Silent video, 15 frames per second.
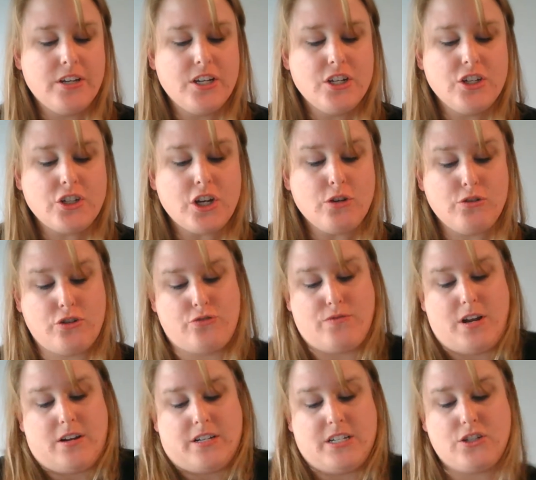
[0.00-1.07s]
Joe
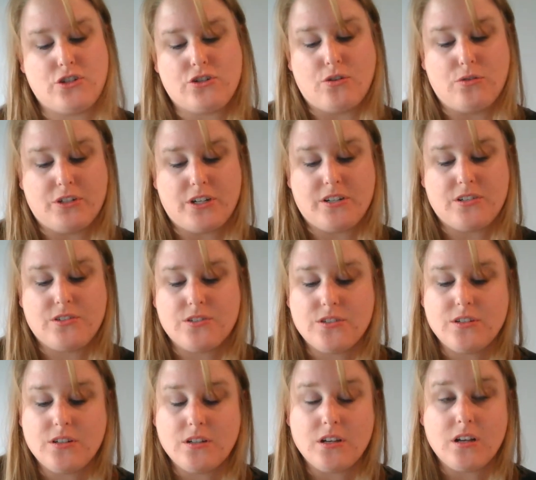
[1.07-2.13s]
shrugged his shoulders.
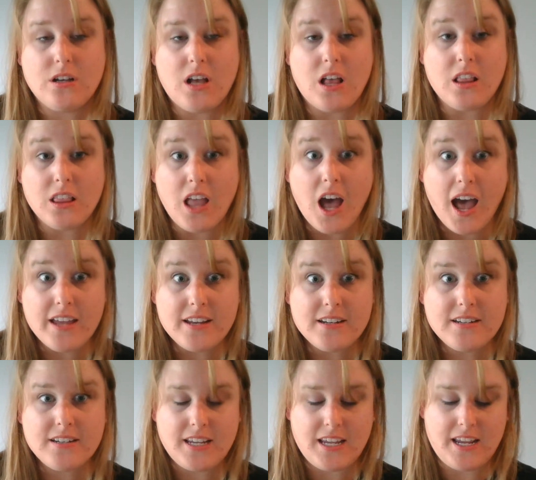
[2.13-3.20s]
"A lot,"
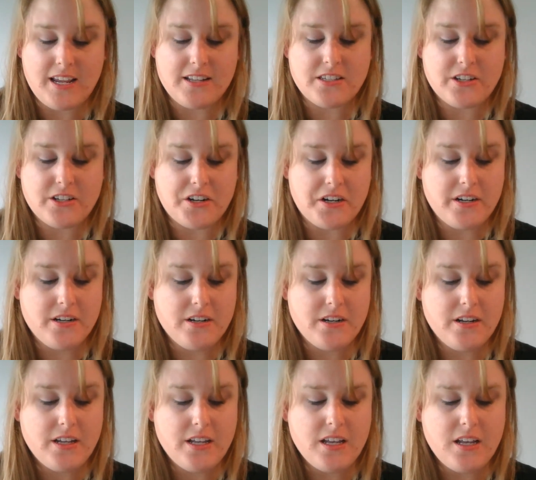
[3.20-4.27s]
he answered.
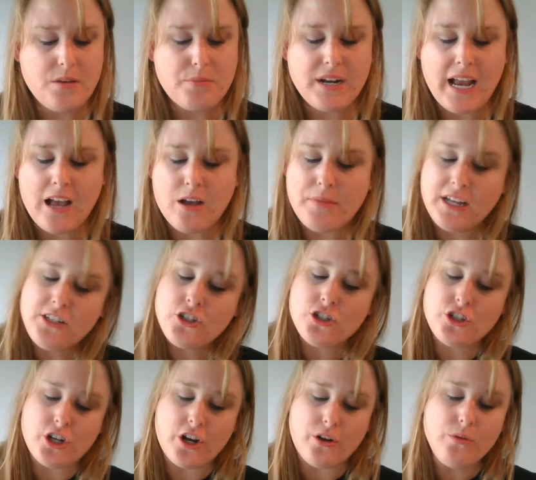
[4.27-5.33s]
"But how much,
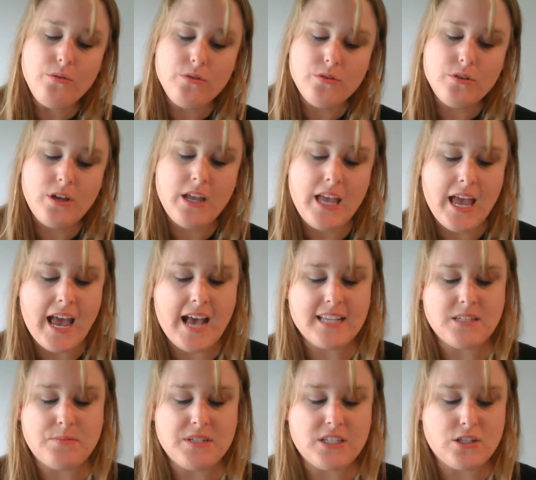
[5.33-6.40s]
Joe?"
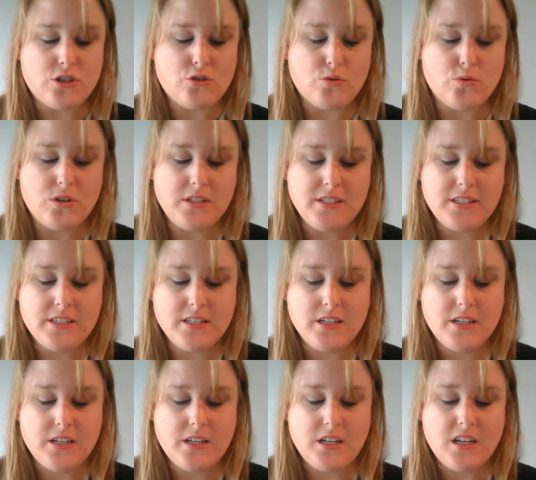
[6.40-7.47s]
asked Mrs. Jules.
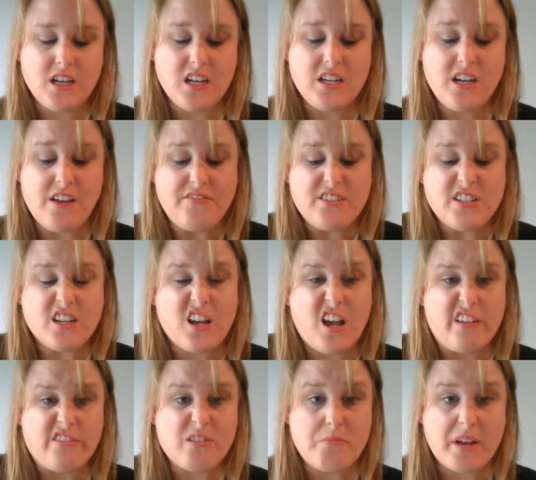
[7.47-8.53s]
"Enough to
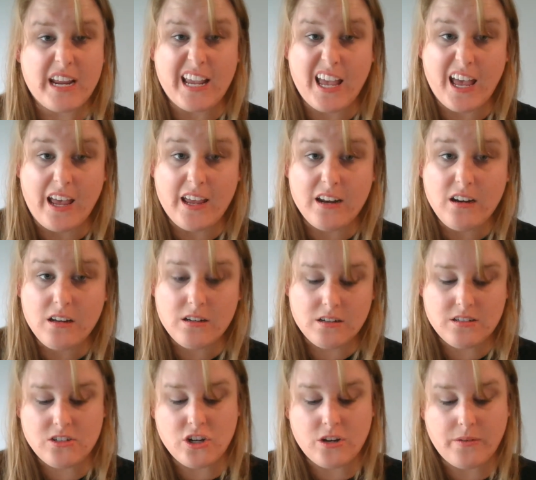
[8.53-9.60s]
cover my head,"
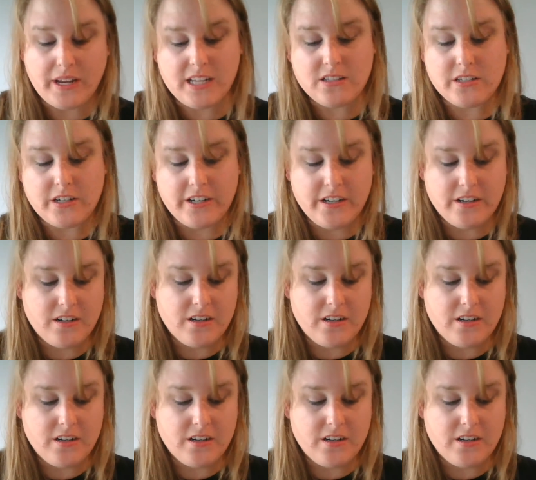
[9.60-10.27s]
Joe answered.